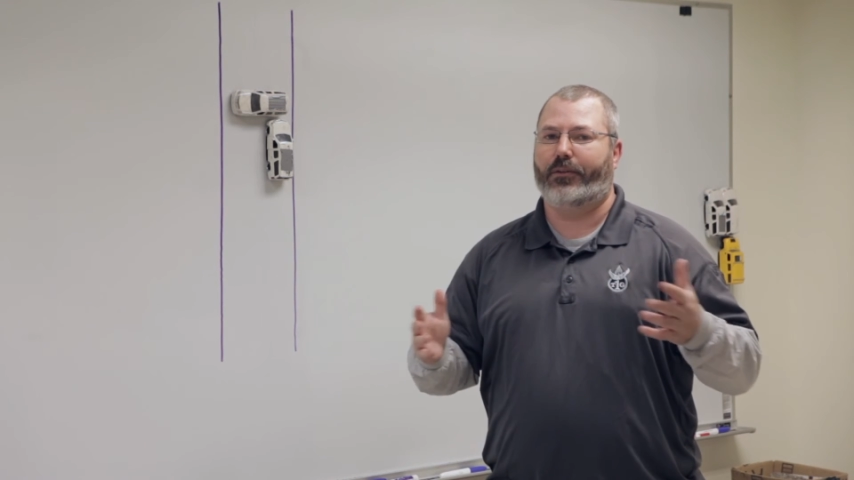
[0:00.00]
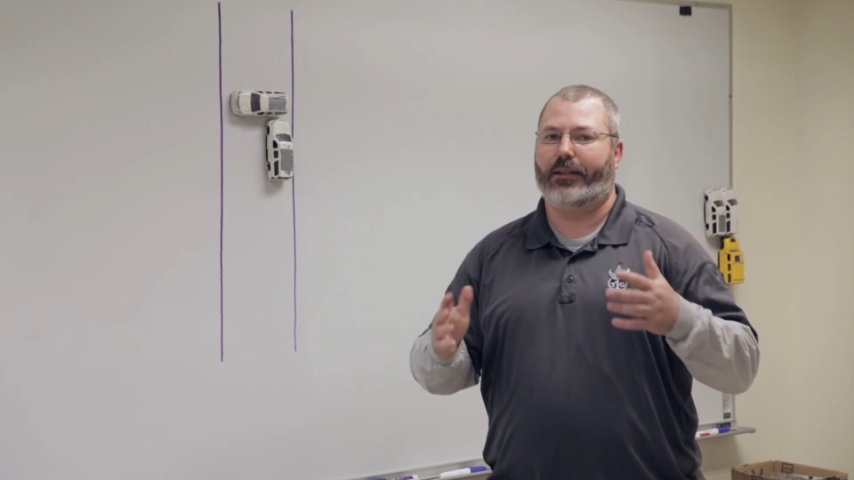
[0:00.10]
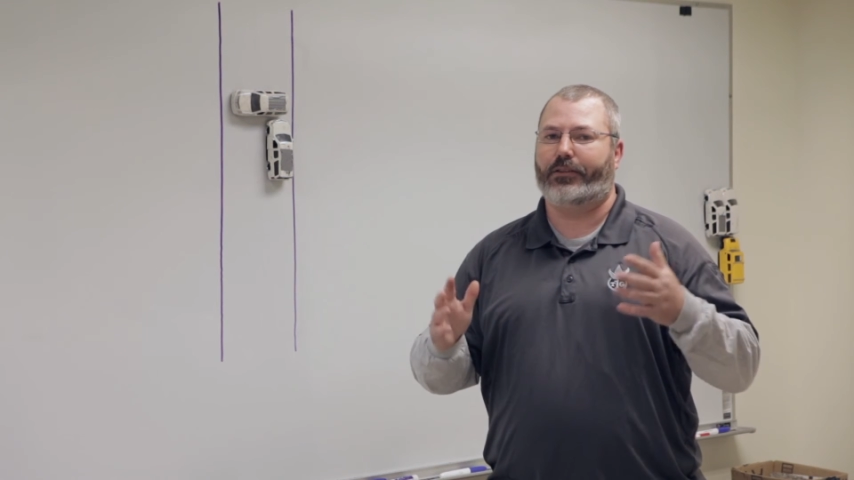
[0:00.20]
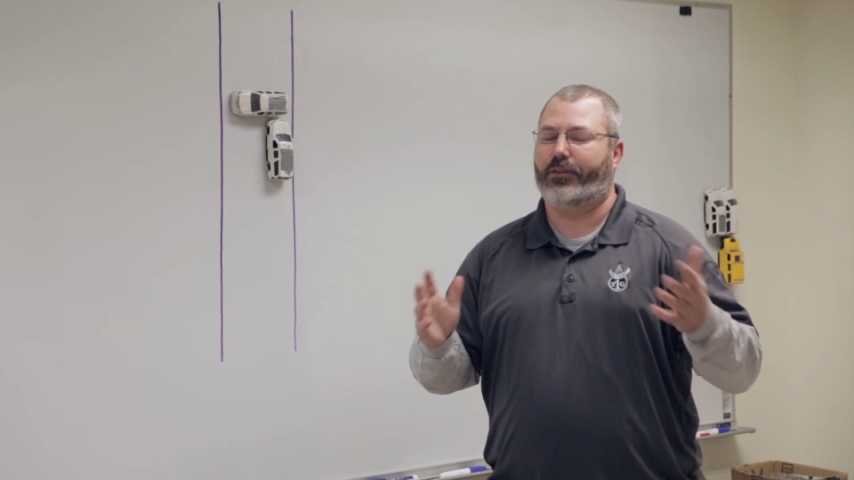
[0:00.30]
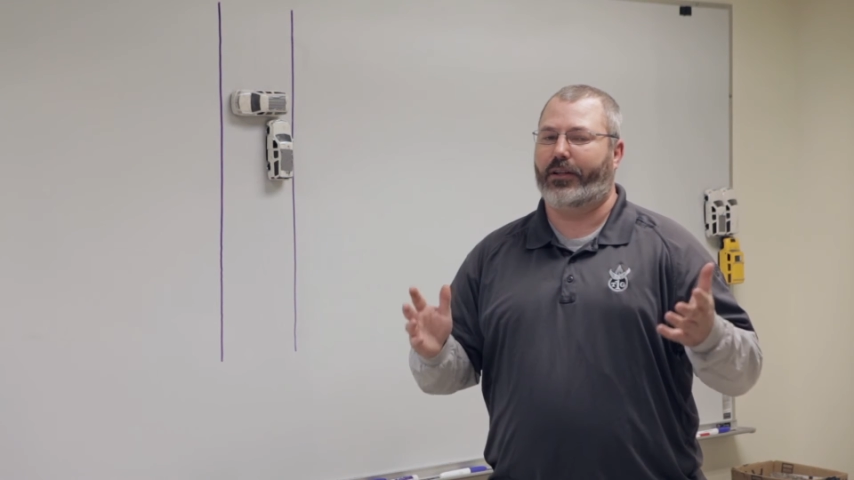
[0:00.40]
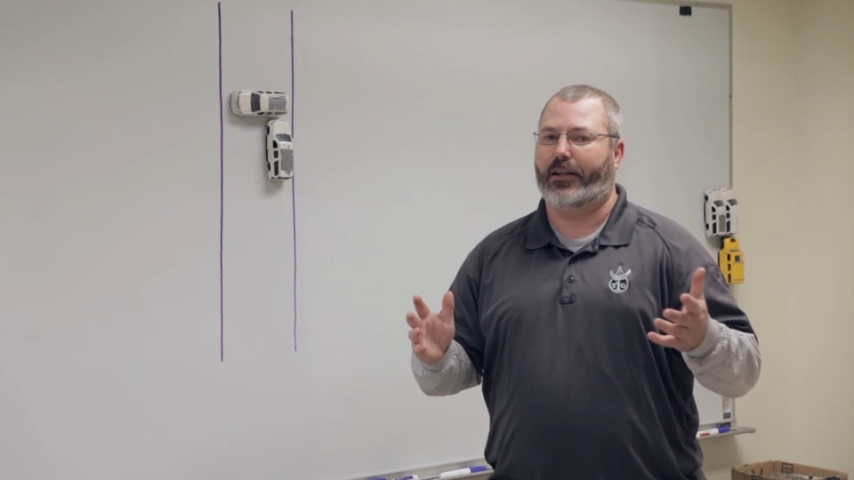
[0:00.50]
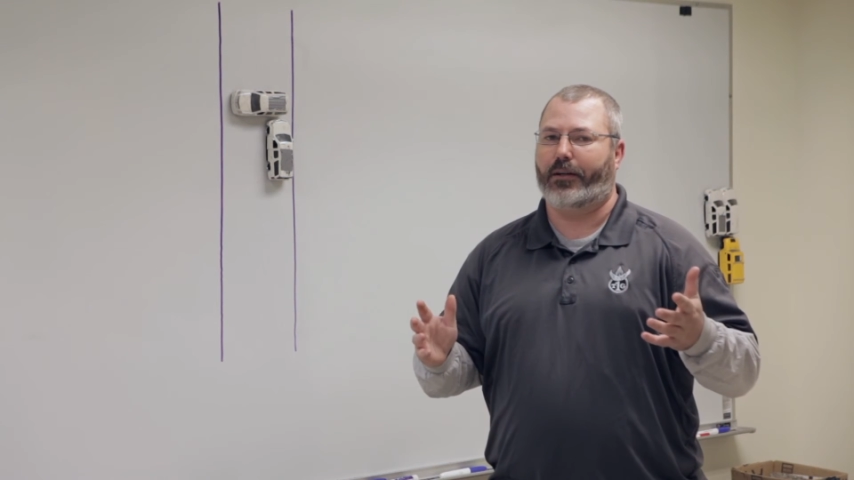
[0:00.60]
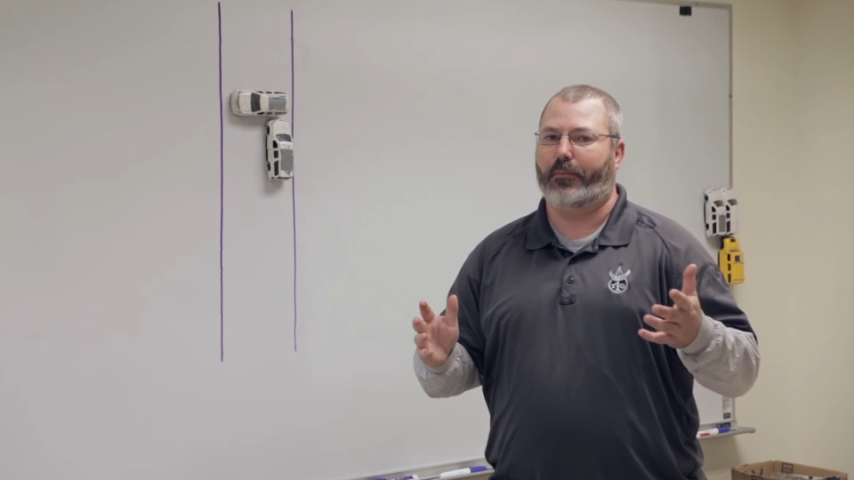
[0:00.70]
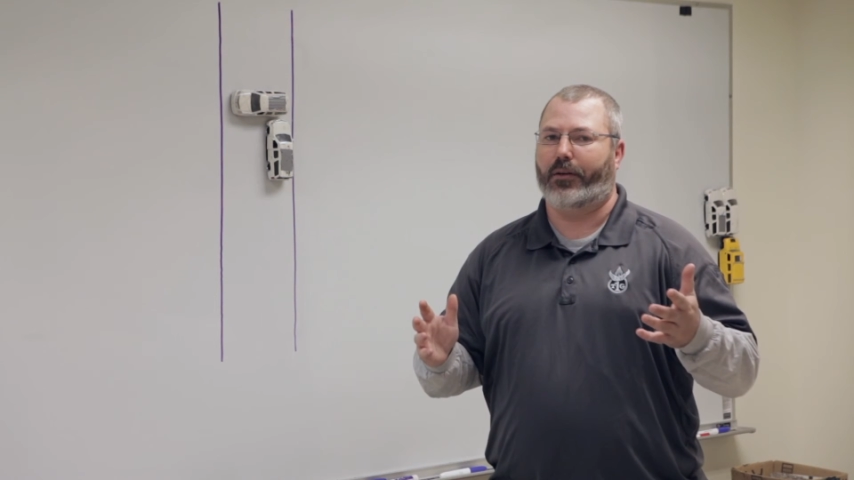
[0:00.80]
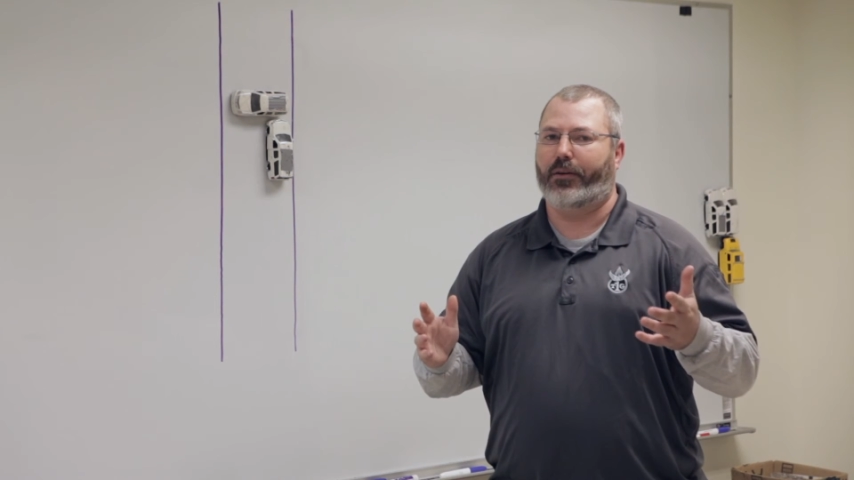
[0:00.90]
at you, you're not
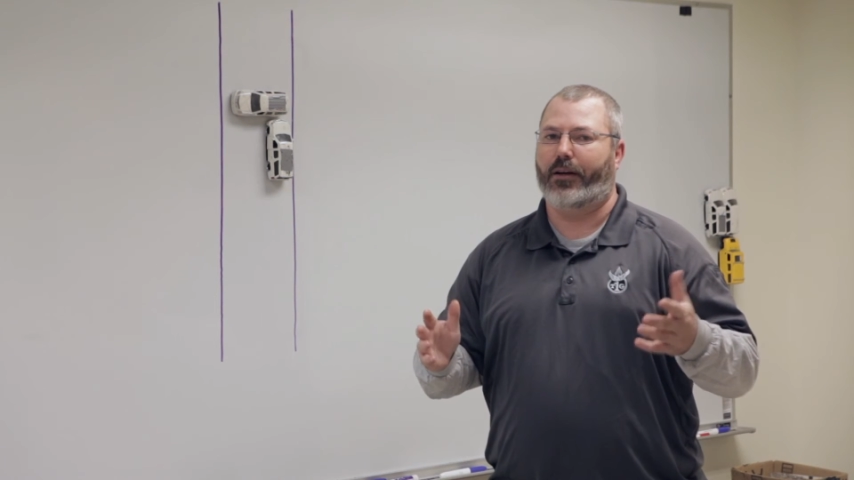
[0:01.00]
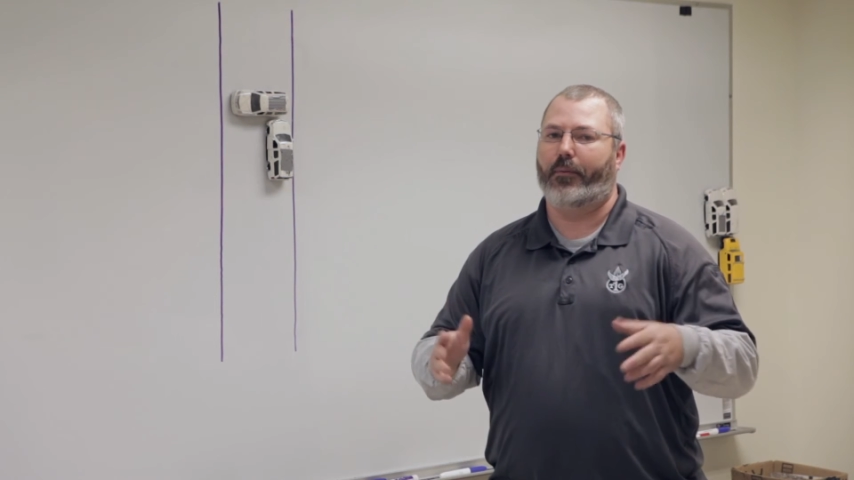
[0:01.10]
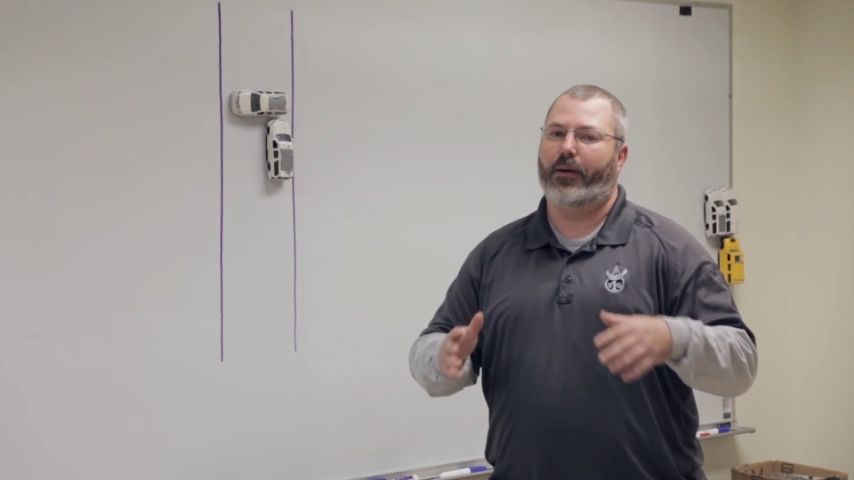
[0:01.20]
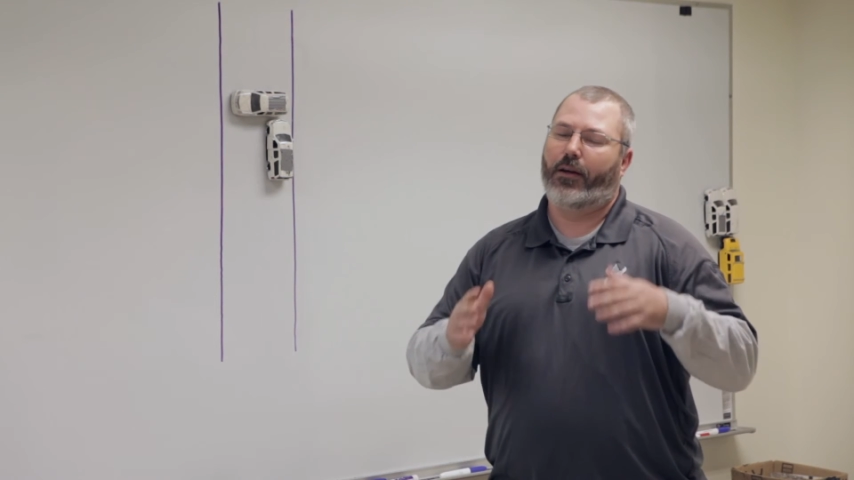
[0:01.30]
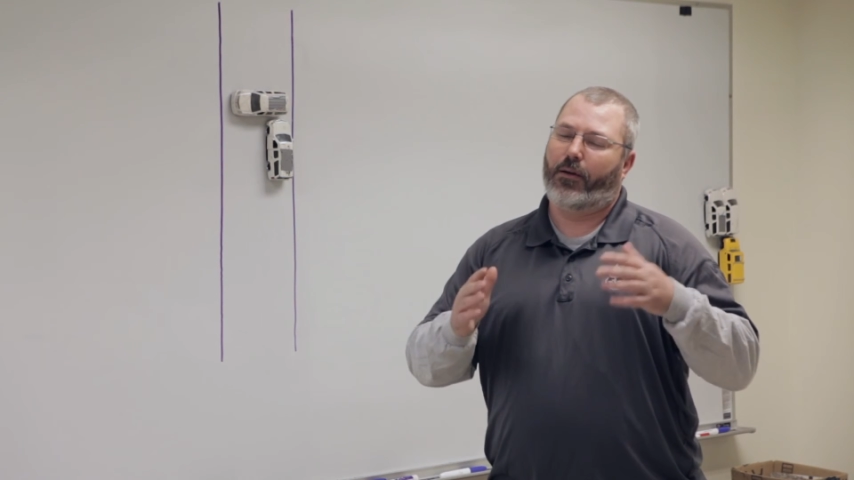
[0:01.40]
getting blown up.